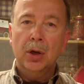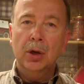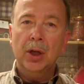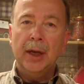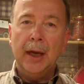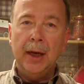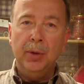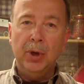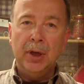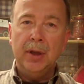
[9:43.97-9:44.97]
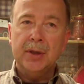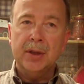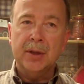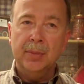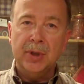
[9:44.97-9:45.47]
Currently, anyone in the
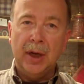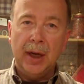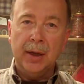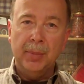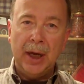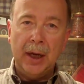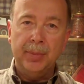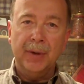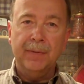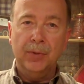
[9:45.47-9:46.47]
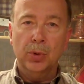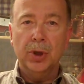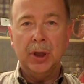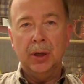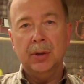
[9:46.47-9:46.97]
system today can buy up to
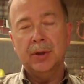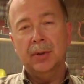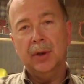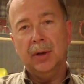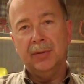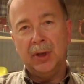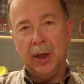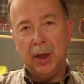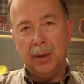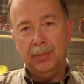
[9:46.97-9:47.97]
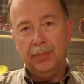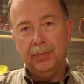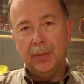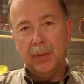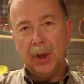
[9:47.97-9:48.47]
4 years of time,
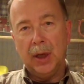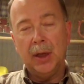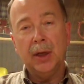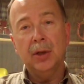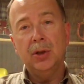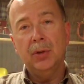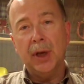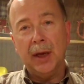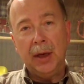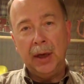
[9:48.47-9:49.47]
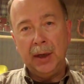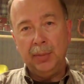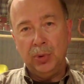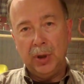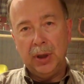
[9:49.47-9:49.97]
and they can do that at
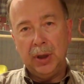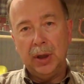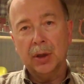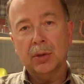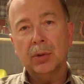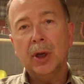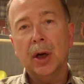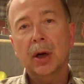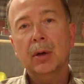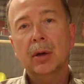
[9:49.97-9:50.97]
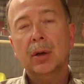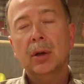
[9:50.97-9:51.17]
any point in their career.